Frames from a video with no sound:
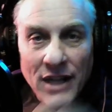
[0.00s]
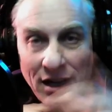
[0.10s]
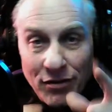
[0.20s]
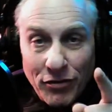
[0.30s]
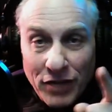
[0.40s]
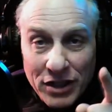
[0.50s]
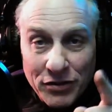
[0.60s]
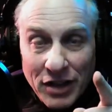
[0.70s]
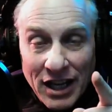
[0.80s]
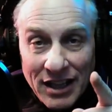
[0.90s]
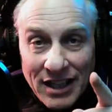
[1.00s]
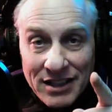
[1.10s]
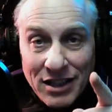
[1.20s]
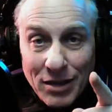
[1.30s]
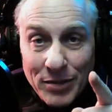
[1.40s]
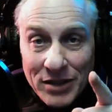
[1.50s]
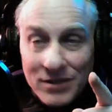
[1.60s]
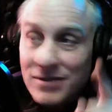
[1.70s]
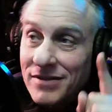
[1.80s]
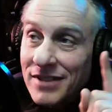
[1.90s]
I have a fix for that, and that's coming
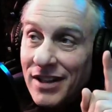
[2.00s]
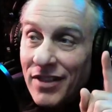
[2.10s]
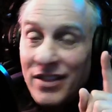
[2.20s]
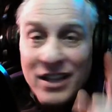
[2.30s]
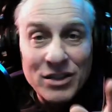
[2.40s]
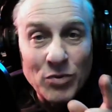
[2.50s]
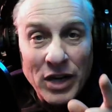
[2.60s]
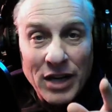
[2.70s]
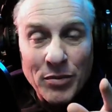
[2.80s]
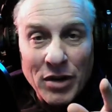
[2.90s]
this week,